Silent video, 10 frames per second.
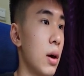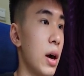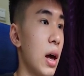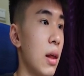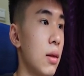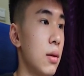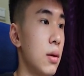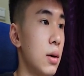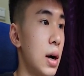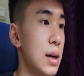And
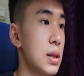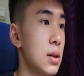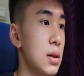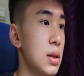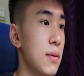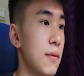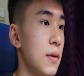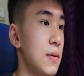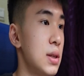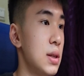the answer is
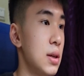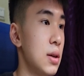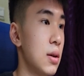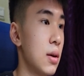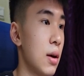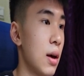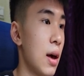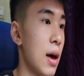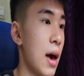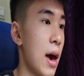50
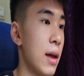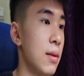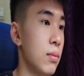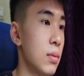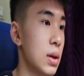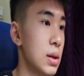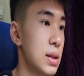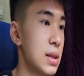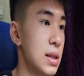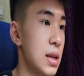N
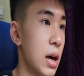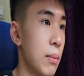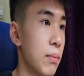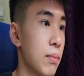cm.